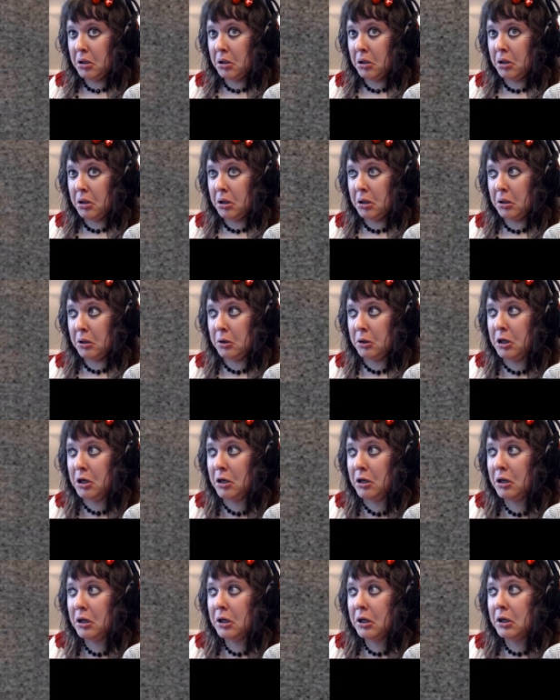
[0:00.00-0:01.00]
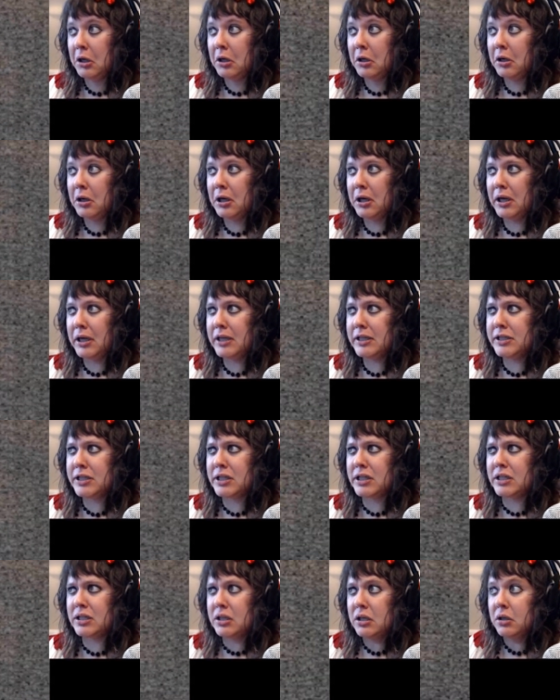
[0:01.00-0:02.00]
Hello? And
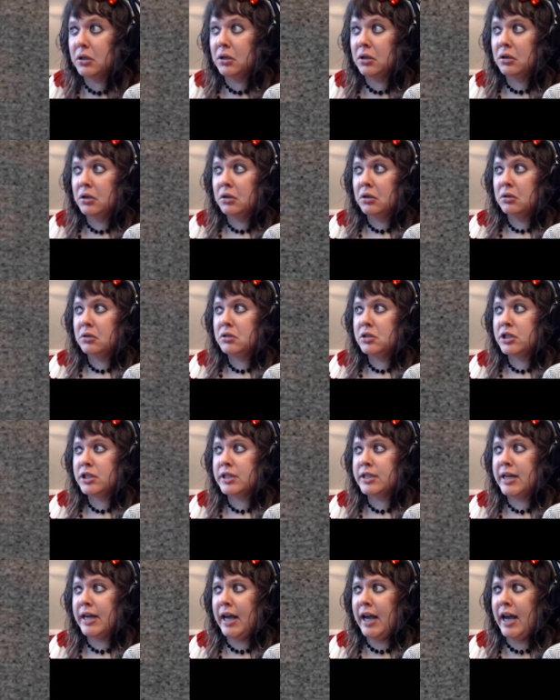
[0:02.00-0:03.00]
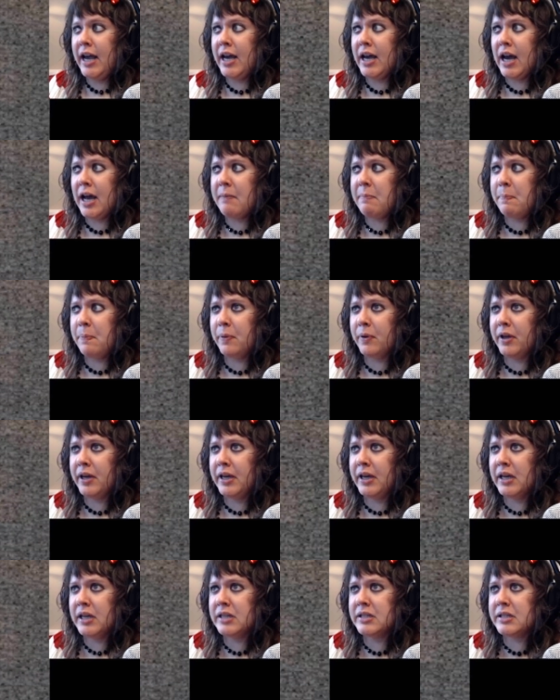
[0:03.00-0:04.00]
t today I
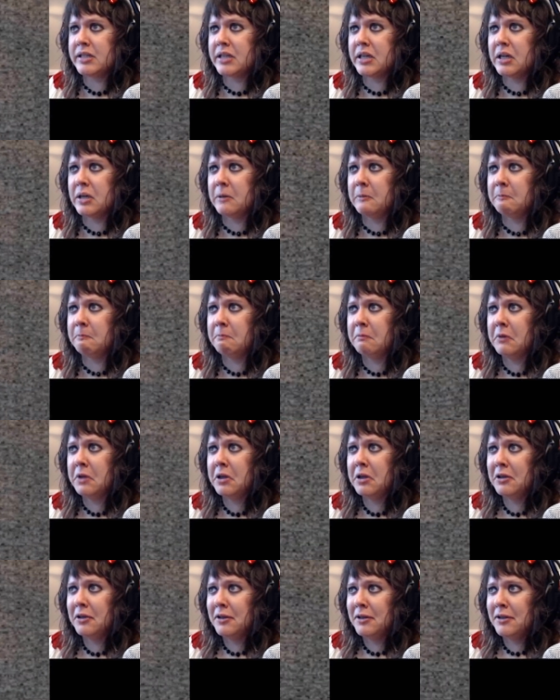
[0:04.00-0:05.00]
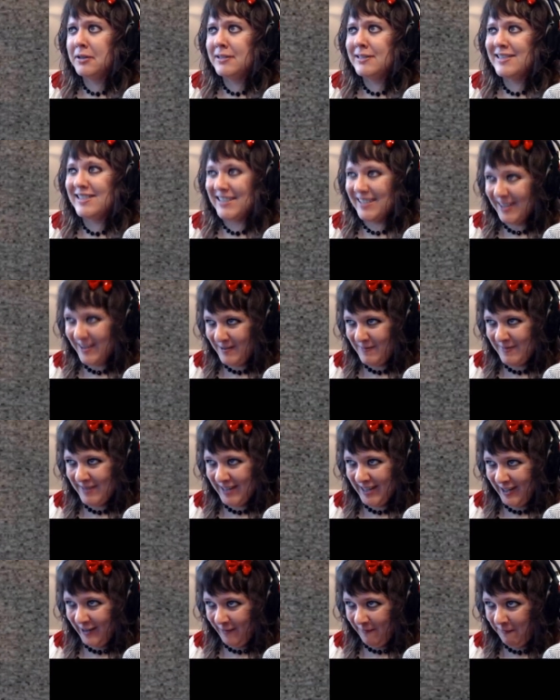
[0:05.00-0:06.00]
play as, um, some
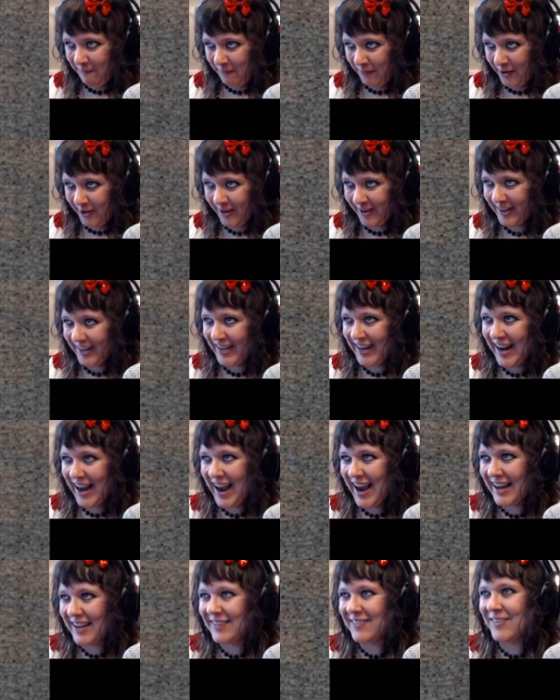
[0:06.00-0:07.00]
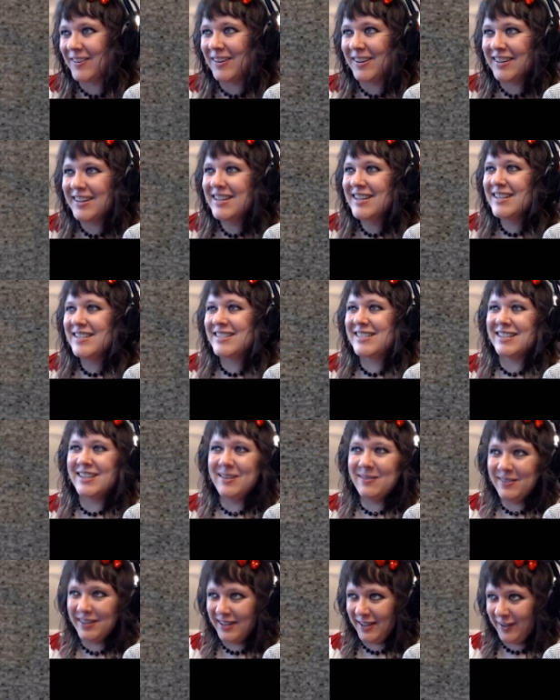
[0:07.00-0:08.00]
little furry animal, some